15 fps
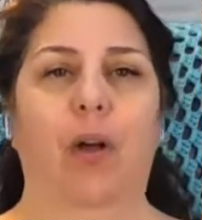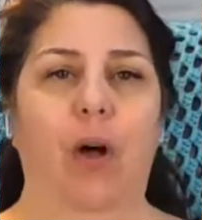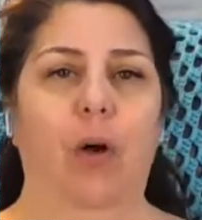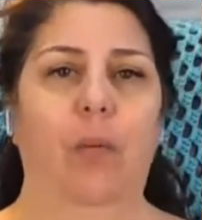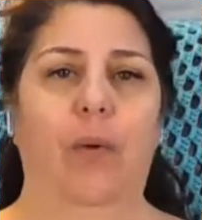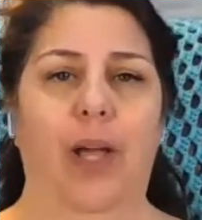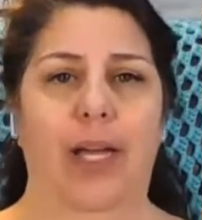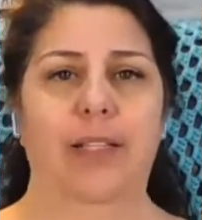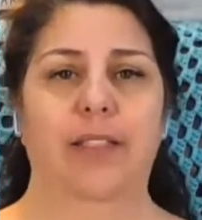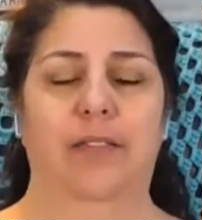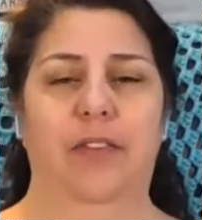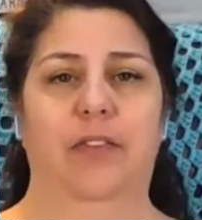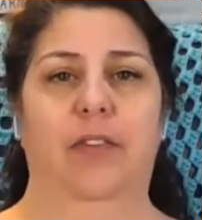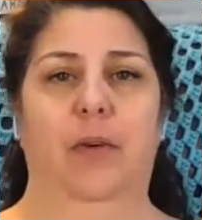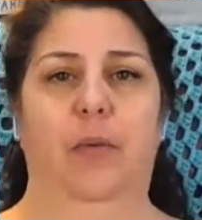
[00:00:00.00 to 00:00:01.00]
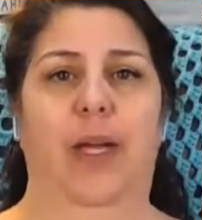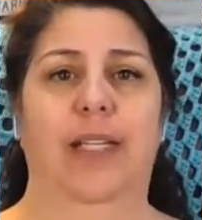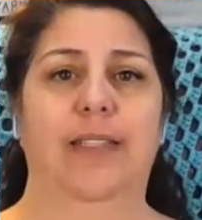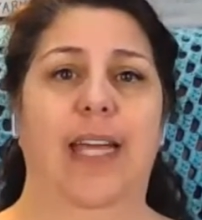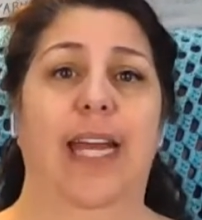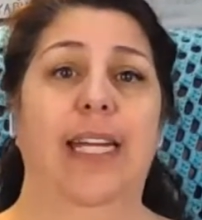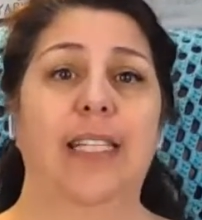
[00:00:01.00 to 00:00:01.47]
all kinds of different
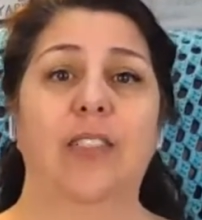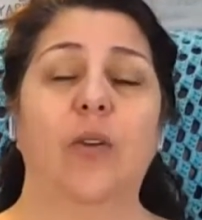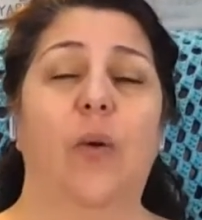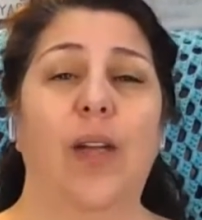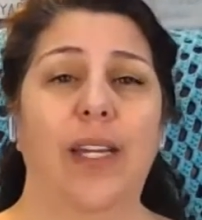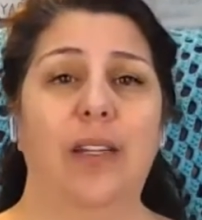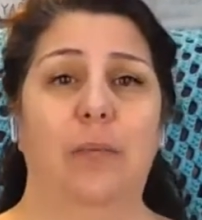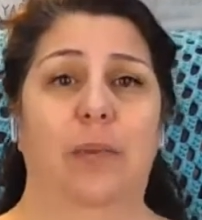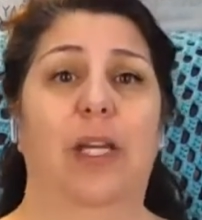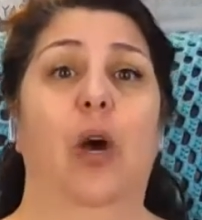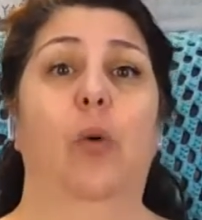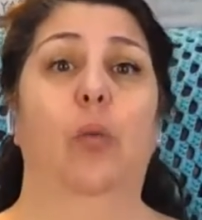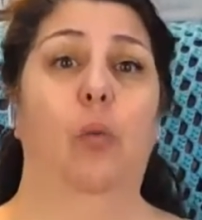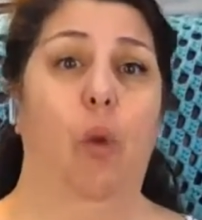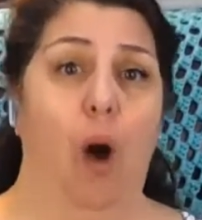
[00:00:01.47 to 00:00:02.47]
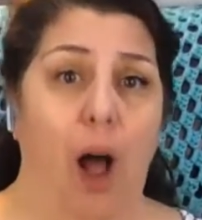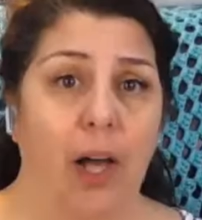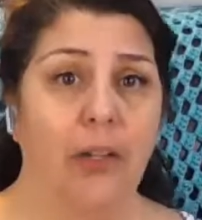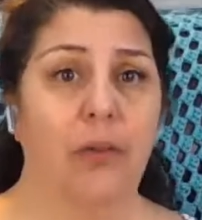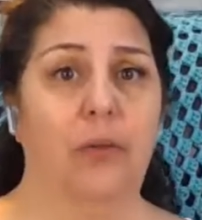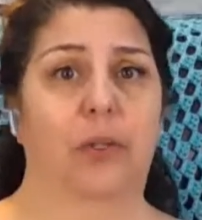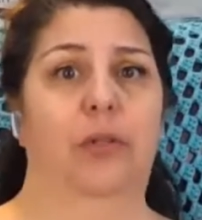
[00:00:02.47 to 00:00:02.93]
ways. And it's going to be a
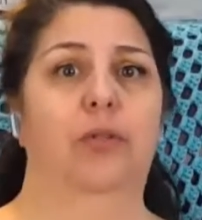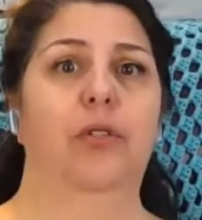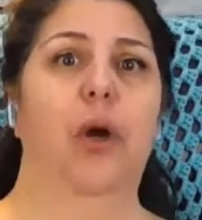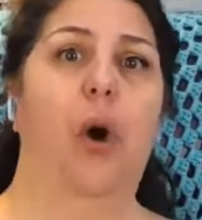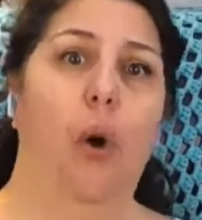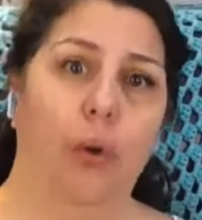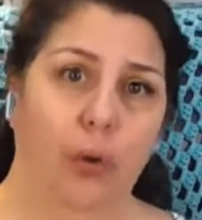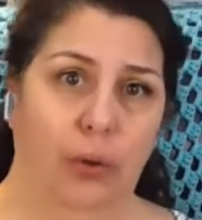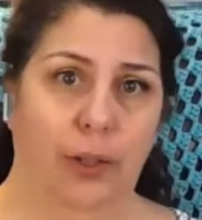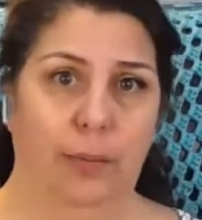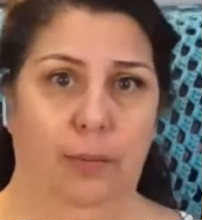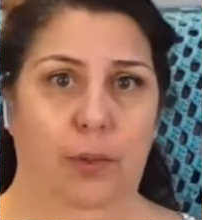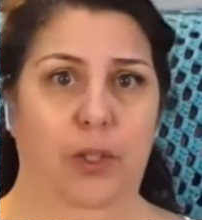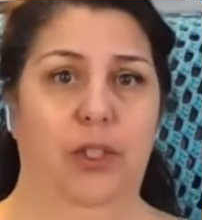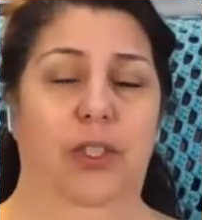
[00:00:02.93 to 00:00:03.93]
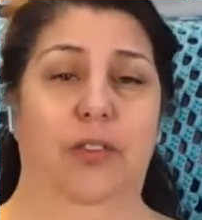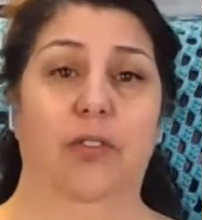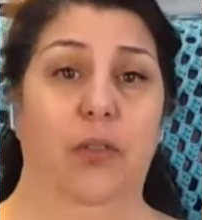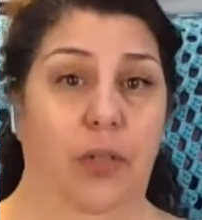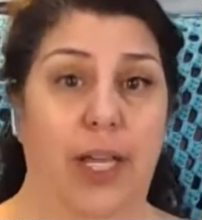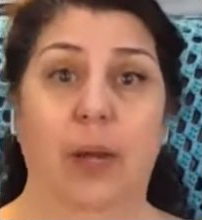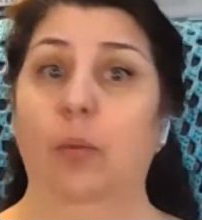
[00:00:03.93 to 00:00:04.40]
walk-through total immersion.
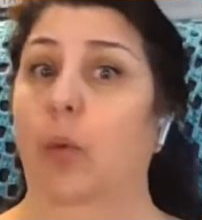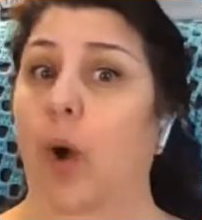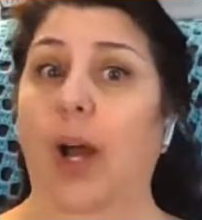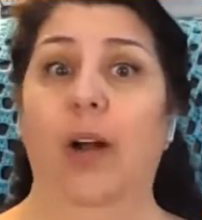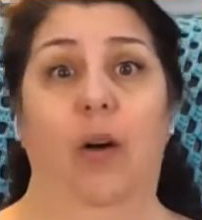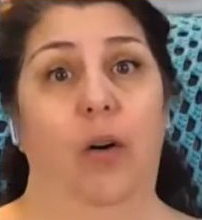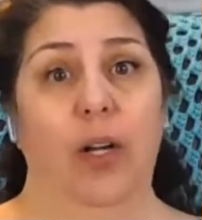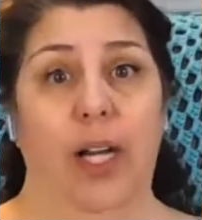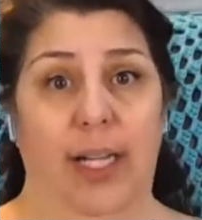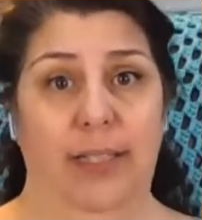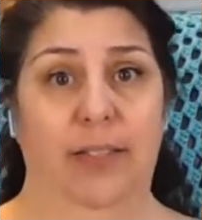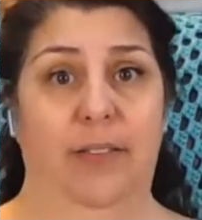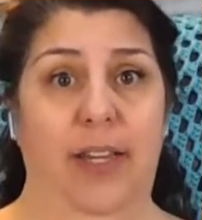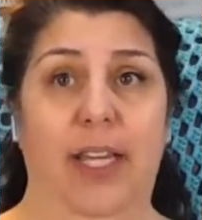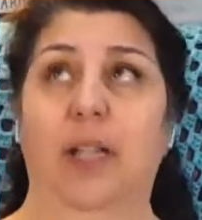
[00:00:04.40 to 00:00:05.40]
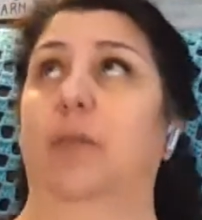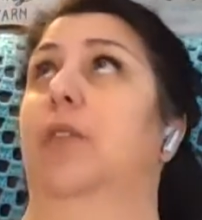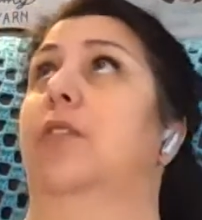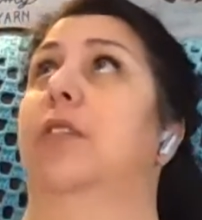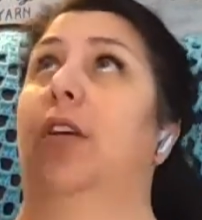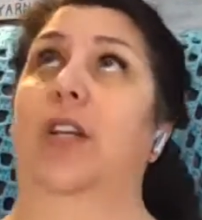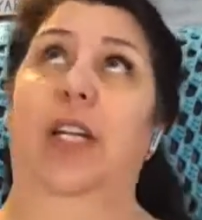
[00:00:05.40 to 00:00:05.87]
So they want all kinds of
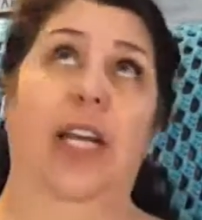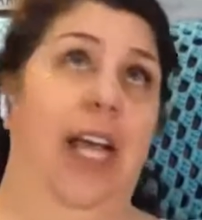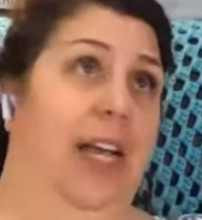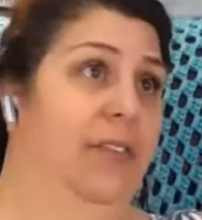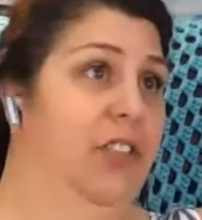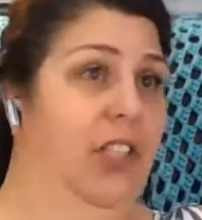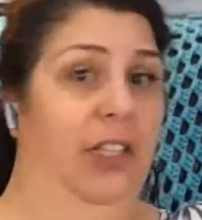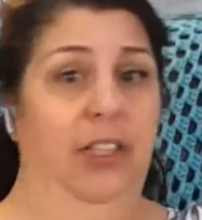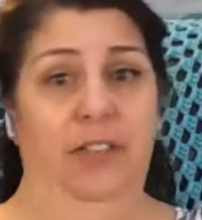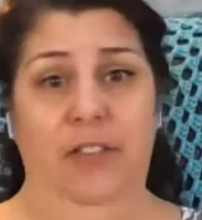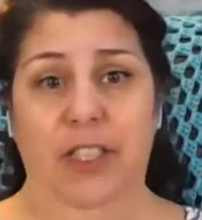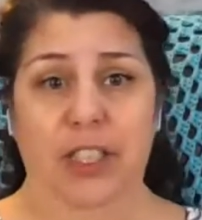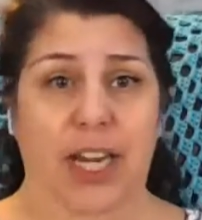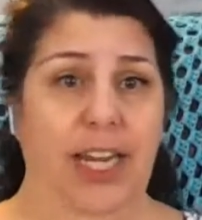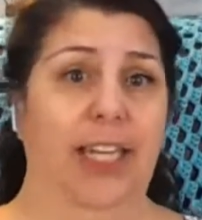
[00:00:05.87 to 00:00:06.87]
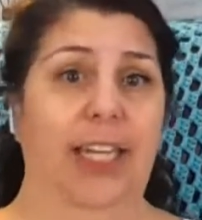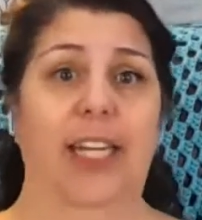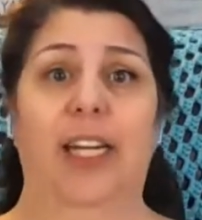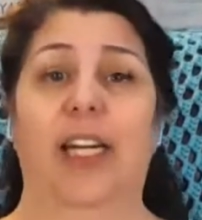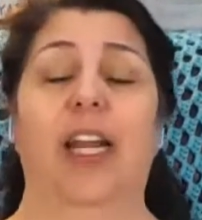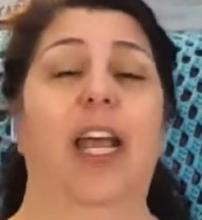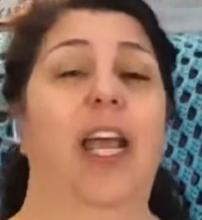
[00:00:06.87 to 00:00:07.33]
animals. They're going to have jellyfish
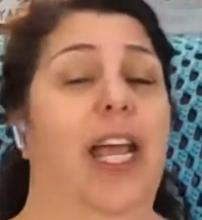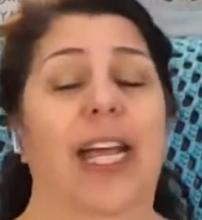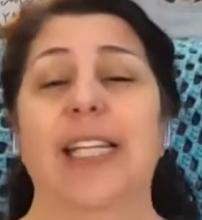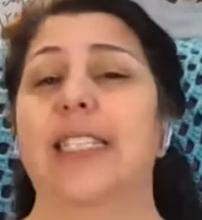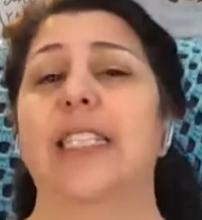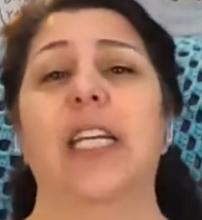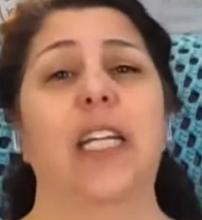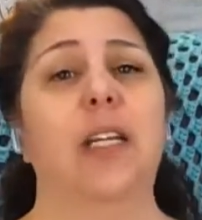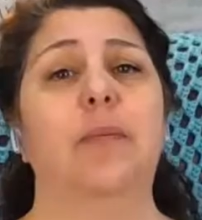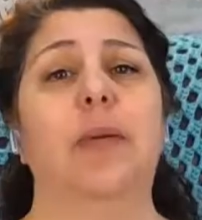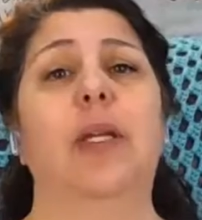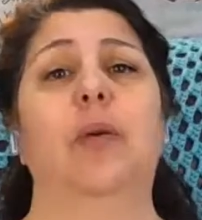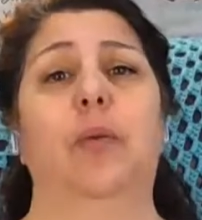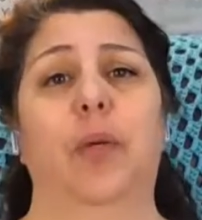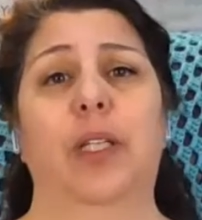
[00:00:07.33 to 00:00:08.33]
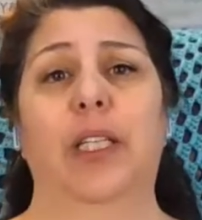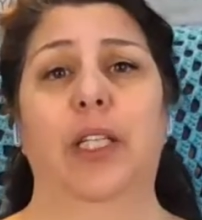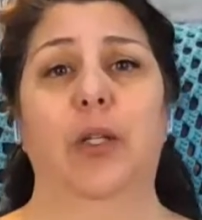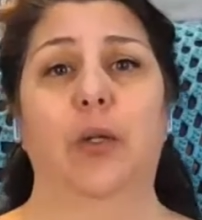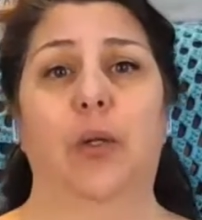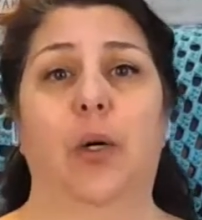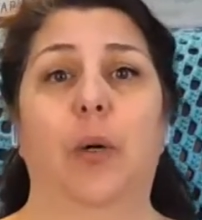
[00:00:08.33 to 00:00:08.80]
hanging. It's going to be
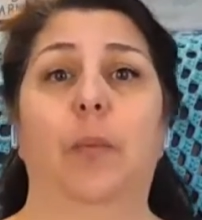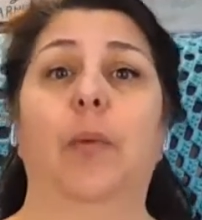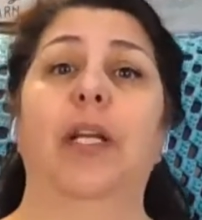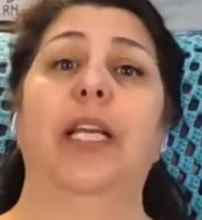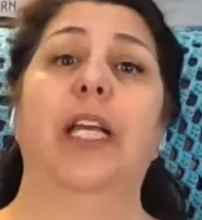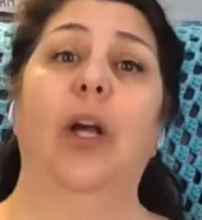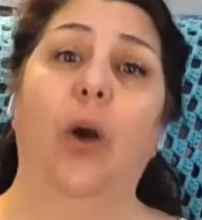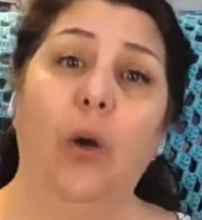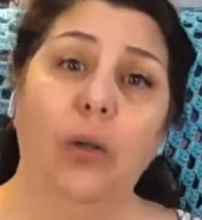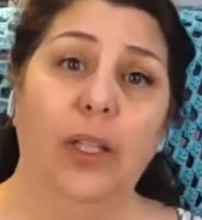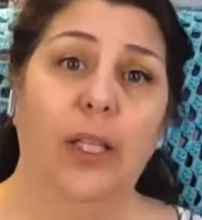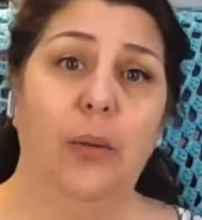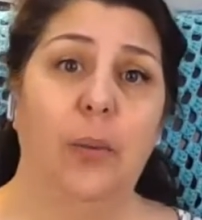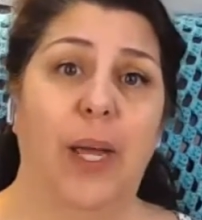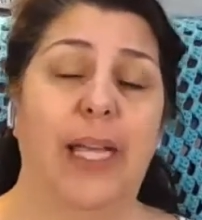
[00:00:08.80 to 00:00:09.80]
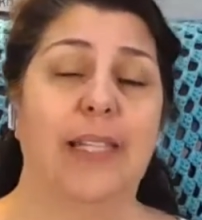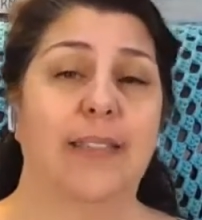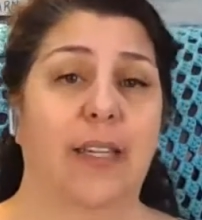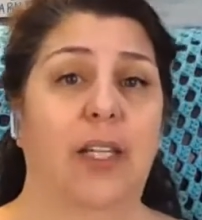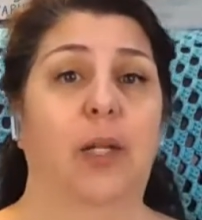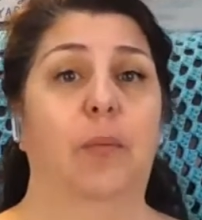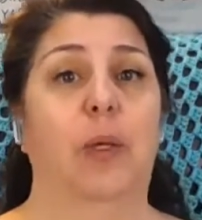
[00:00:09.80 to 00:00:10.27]
really cool. But the only way
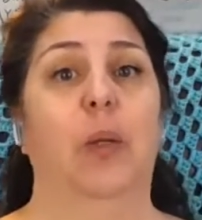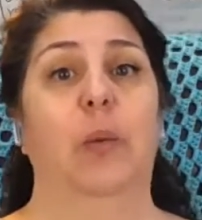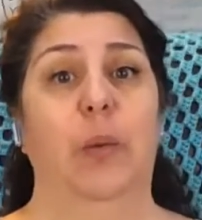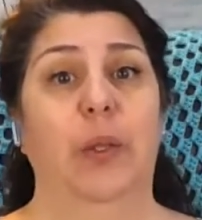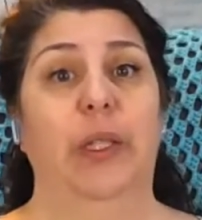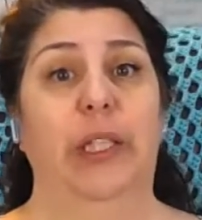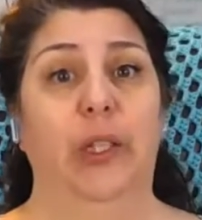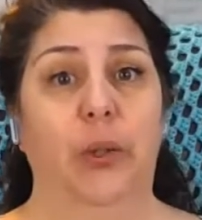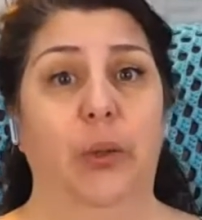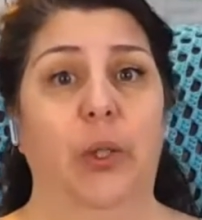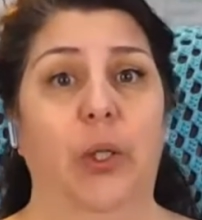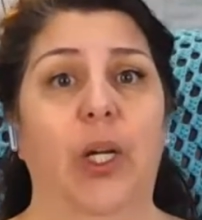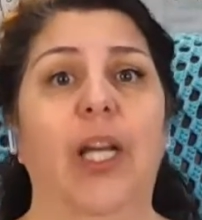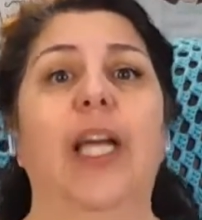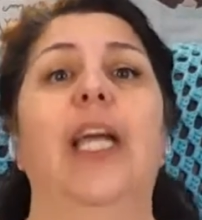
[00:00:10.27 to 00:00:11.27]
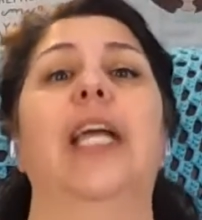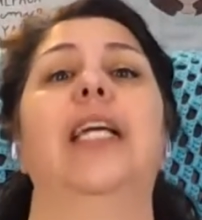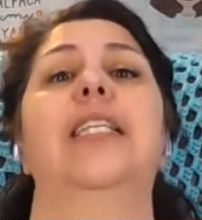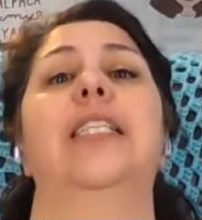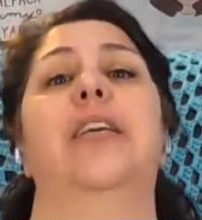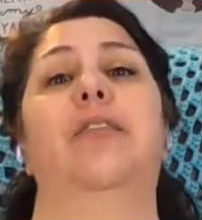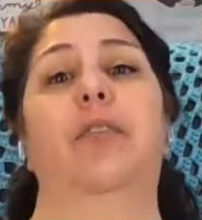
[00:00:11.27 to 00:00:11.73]
it's going to be really cool
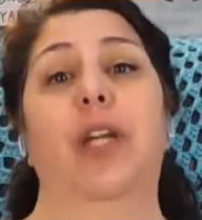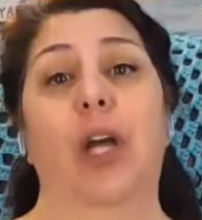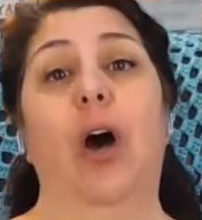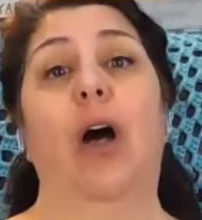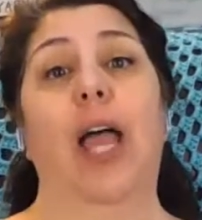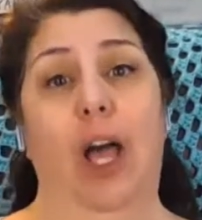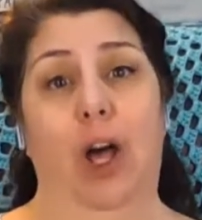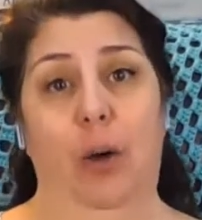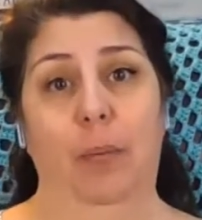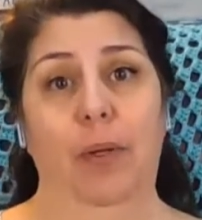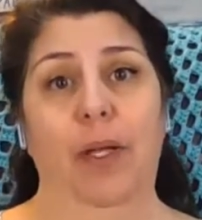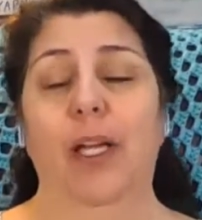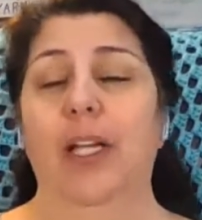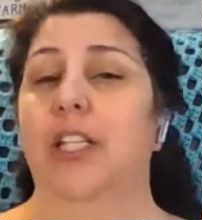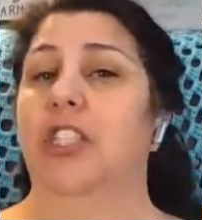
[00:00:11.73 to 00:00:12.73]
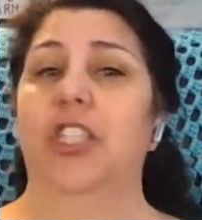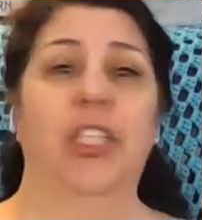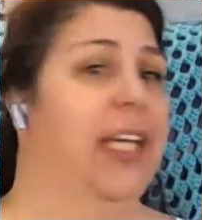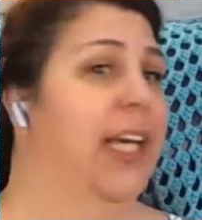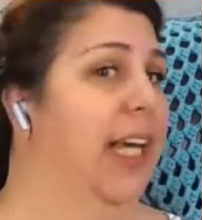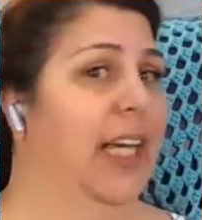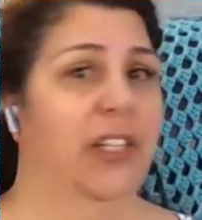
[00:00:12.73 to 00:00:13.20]
is if we all help.
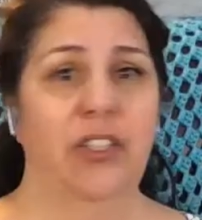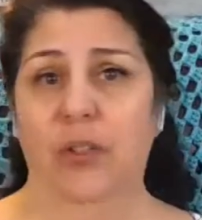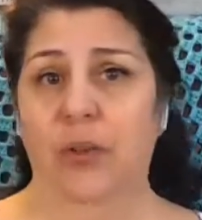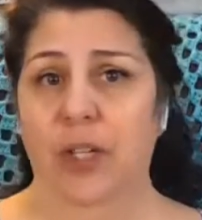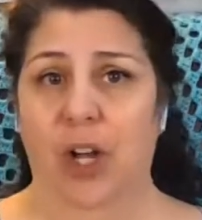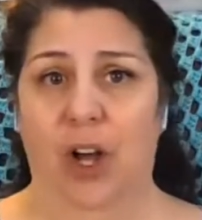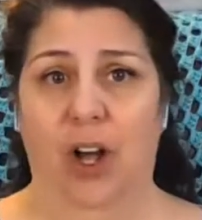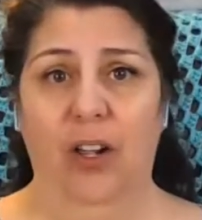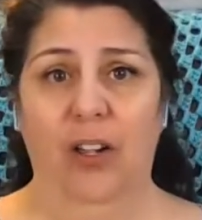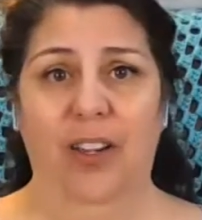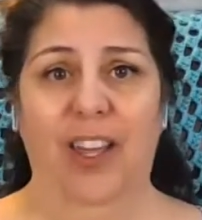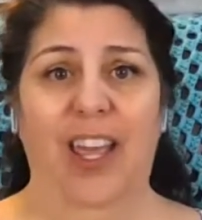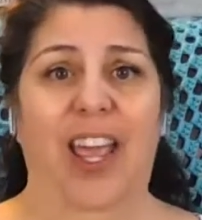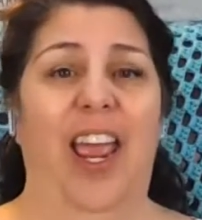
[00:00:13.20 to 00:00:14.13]
She can't do it all.